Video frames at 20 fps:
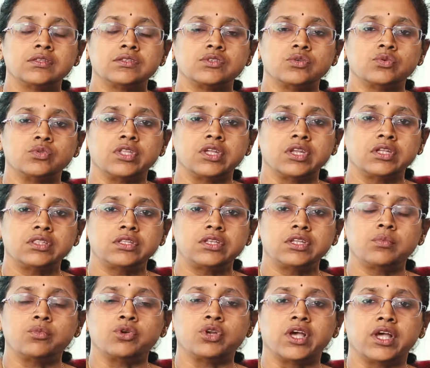So there are
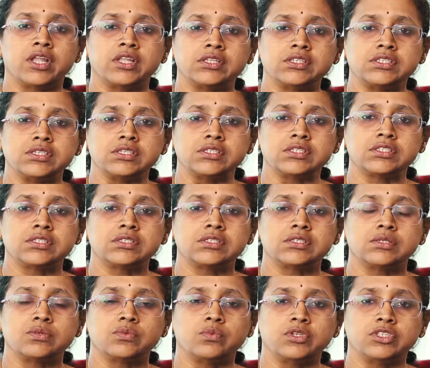three modalities
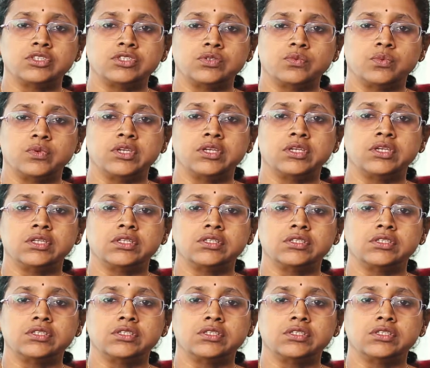which we